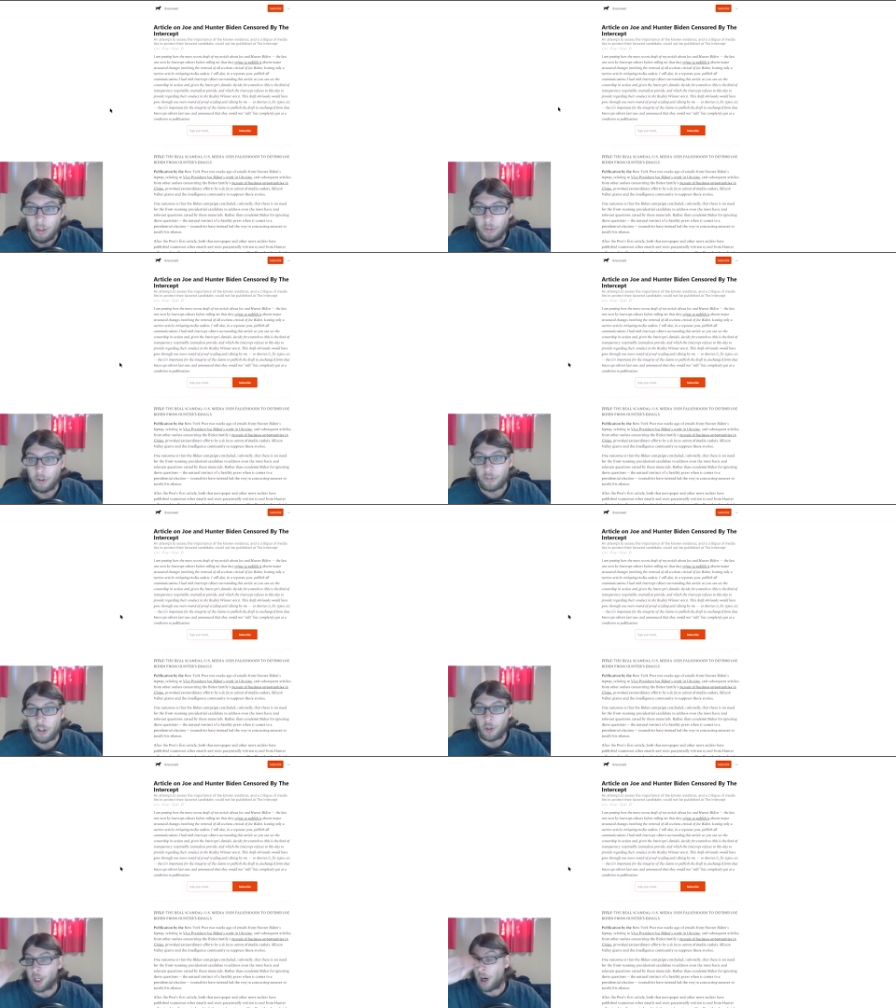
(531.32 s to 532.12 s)
So let's
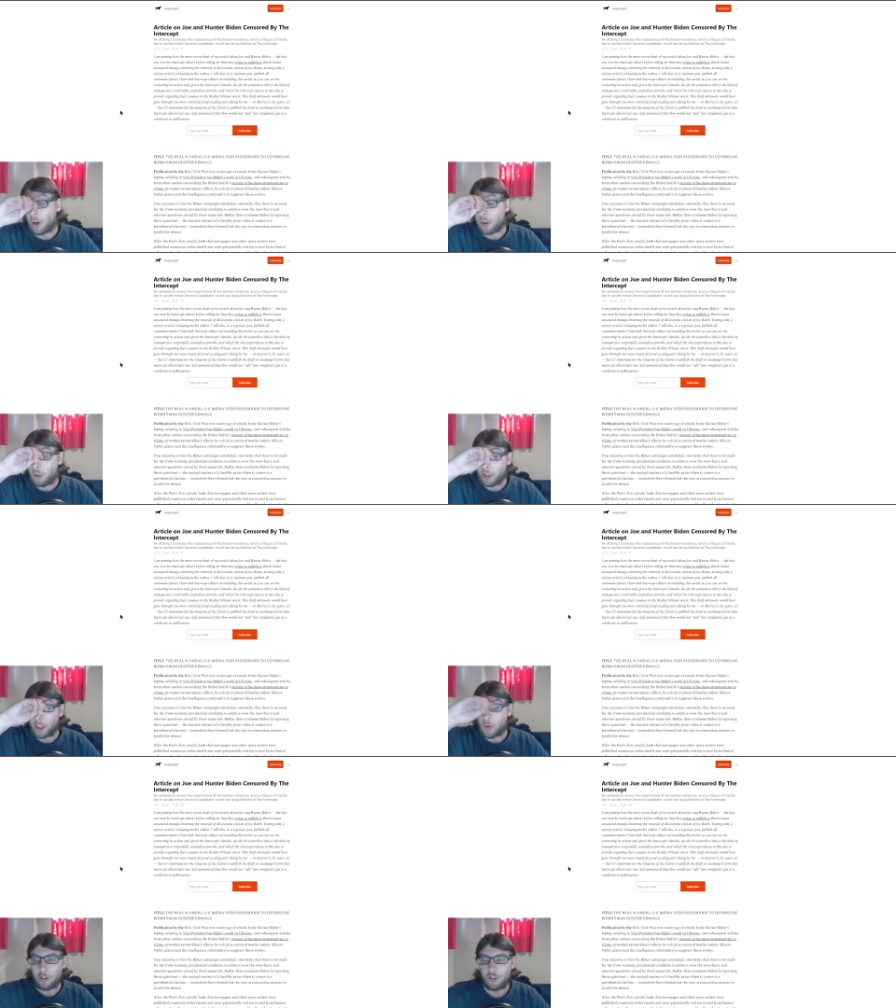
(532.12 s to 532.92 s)
go to the article
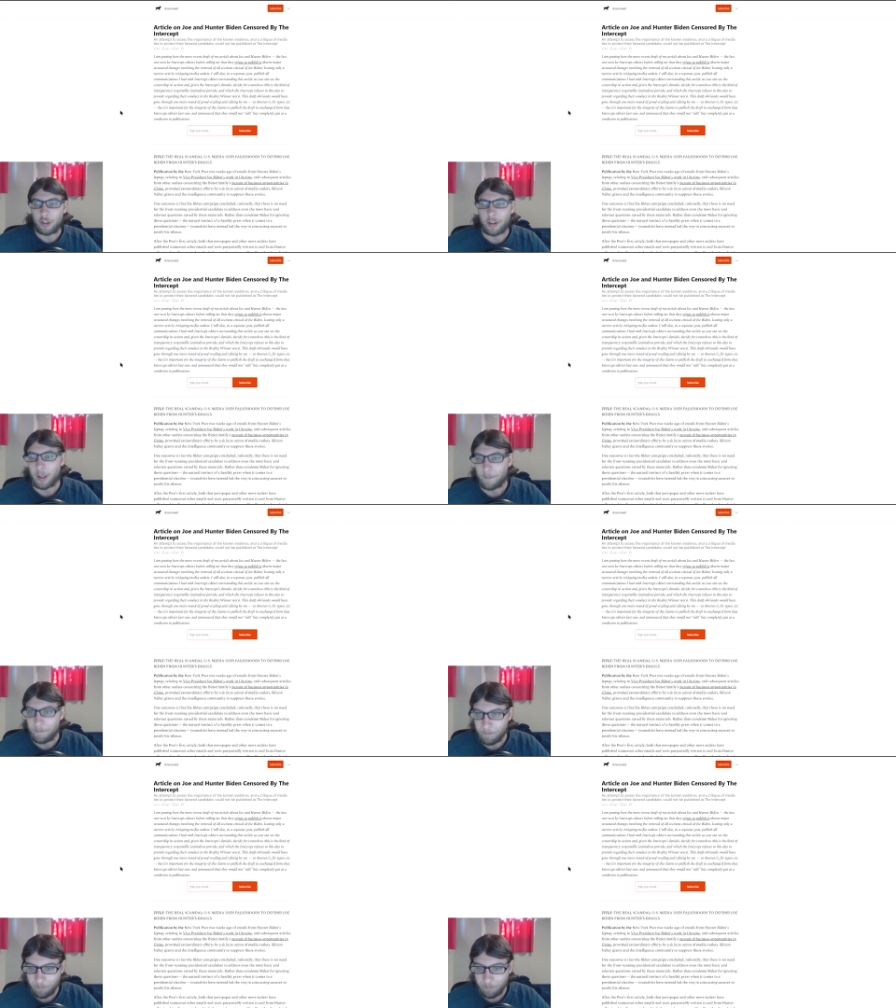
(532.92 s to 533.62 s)
in question then.